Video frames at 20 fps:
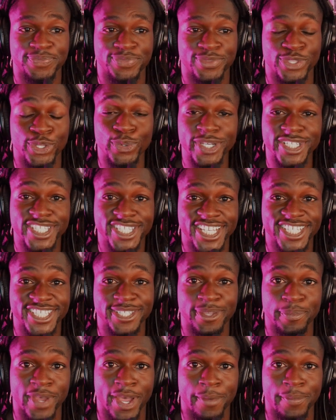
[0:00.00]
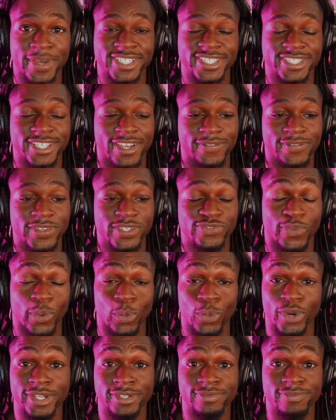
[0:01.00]
newest things about myself is for
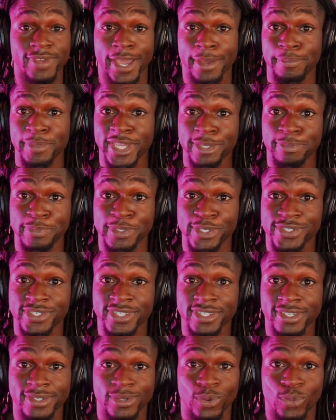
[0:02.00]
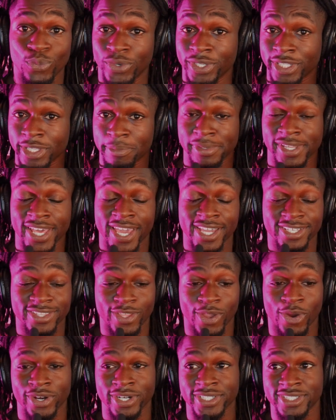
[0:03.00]
one, I make music, Willy Black,
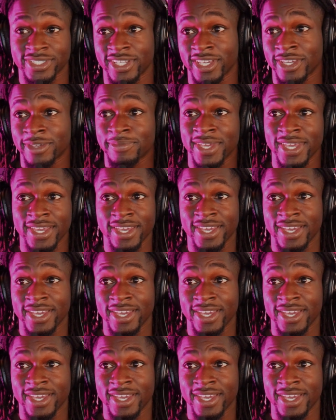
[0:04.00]
the artist name